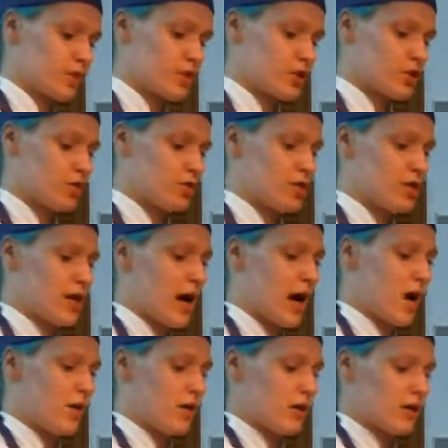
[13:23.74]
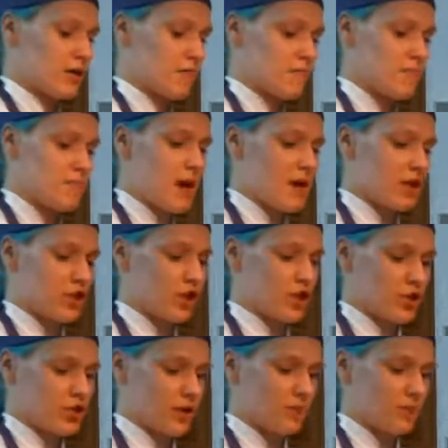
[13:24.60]
So now I'm going to mash
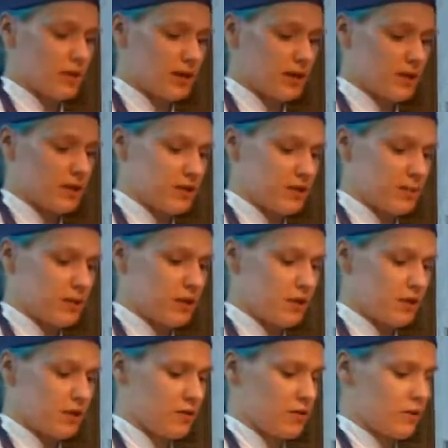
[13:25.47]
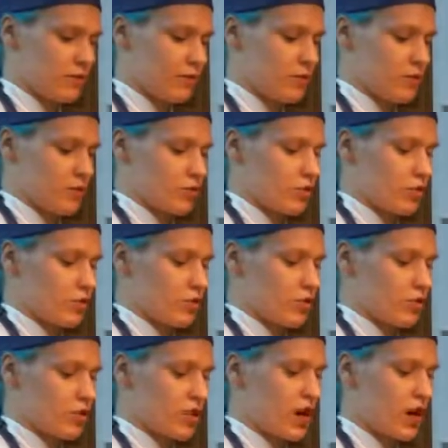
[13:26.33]
it up a little bit
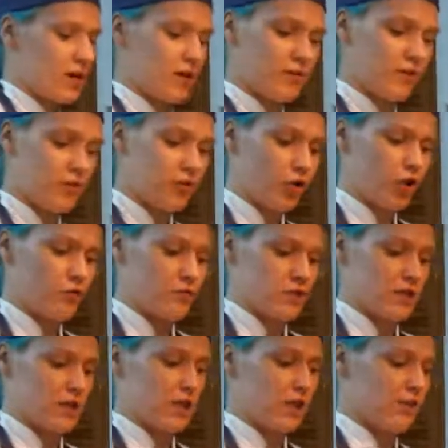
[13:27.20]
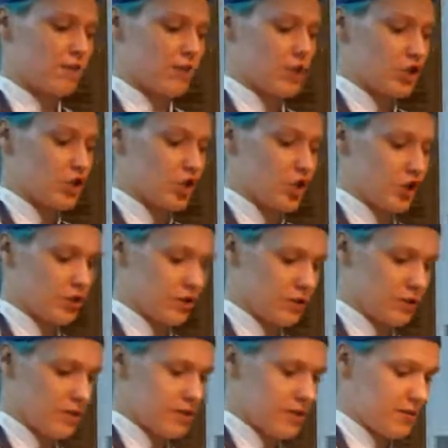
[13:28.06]
so it kind of forms lovely
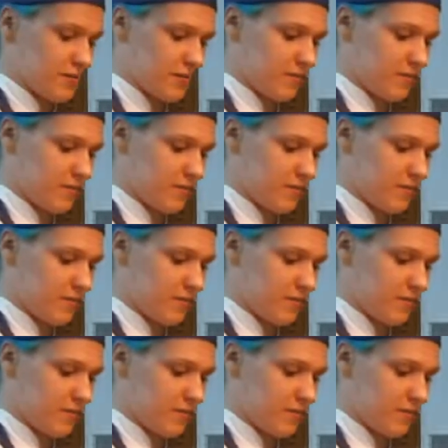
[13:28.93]
chunks.